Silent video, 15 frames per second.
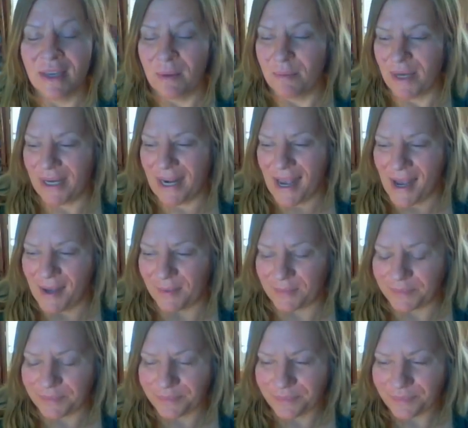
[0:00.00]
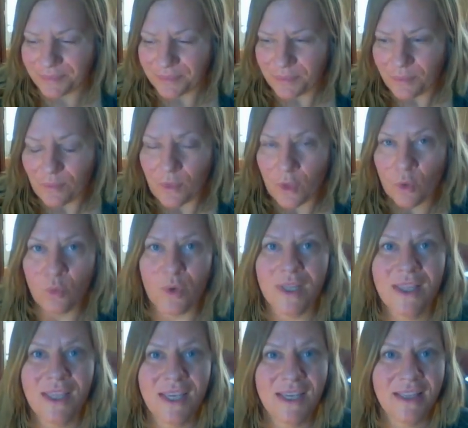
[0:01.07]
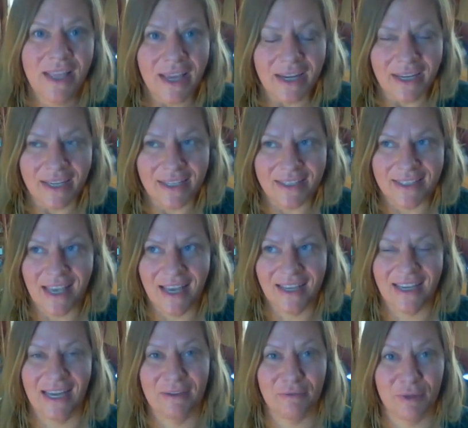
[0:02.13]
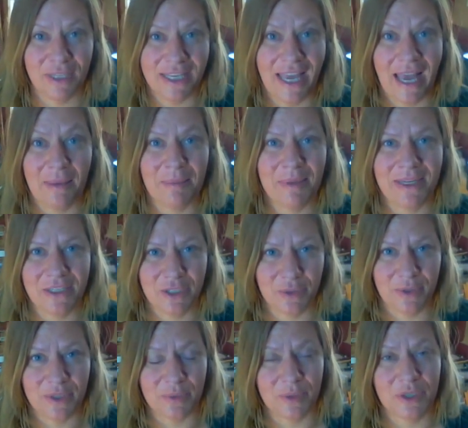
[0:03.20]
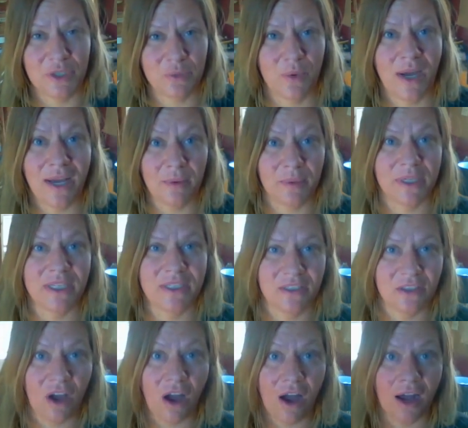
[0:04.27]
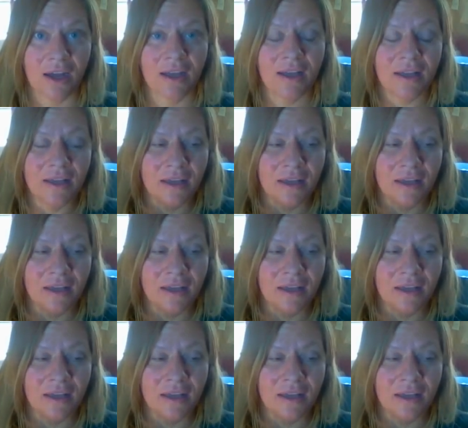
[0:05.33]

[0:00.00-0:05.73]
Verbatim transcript: But um, one thing that is kind of really happening to us, which is why I wanted to talk